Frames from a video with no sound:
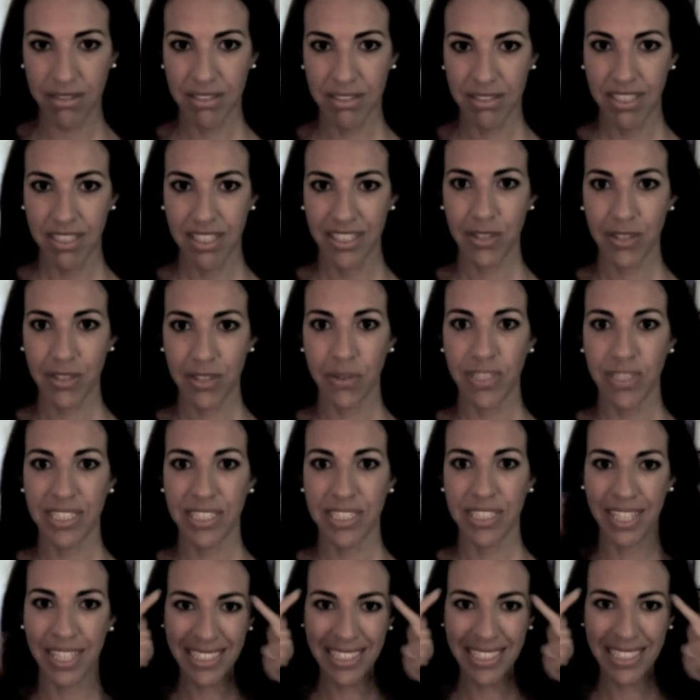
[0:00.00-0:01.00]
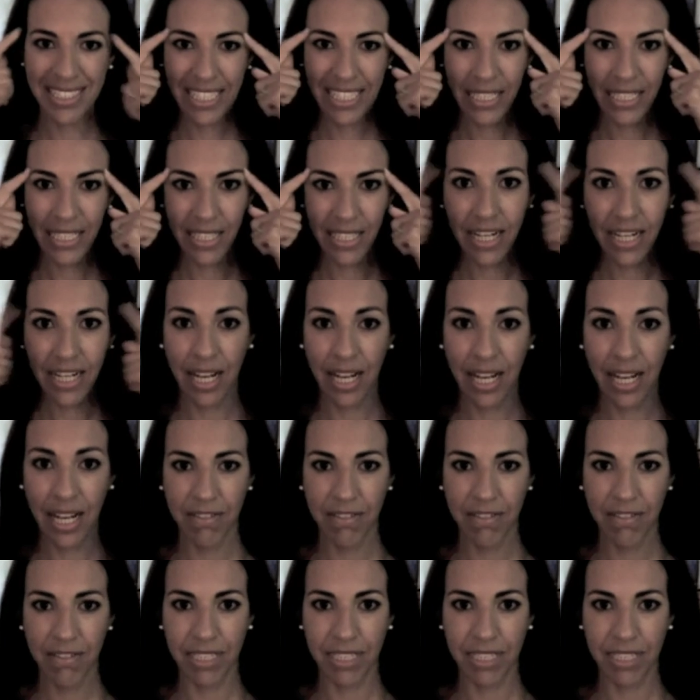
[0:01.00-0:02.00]
So this idea that I have of
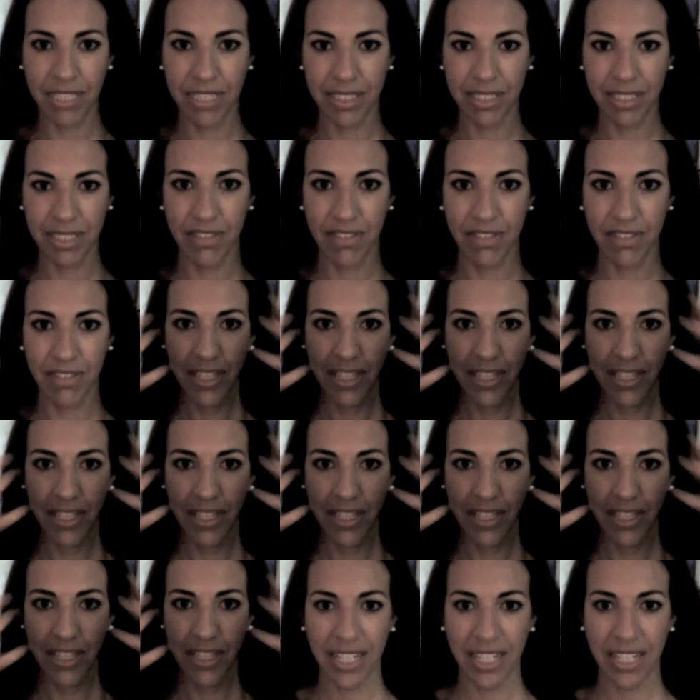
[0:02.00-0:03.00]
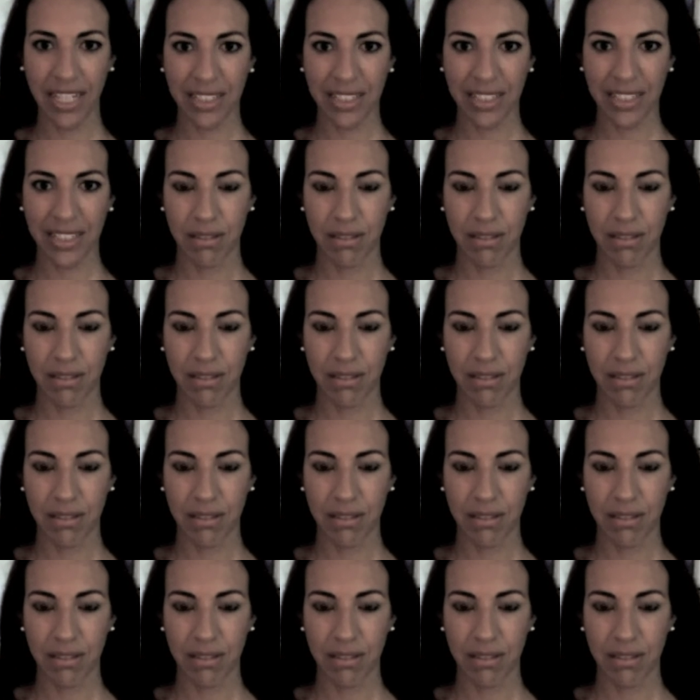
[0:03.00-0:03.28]
myself is breaking down.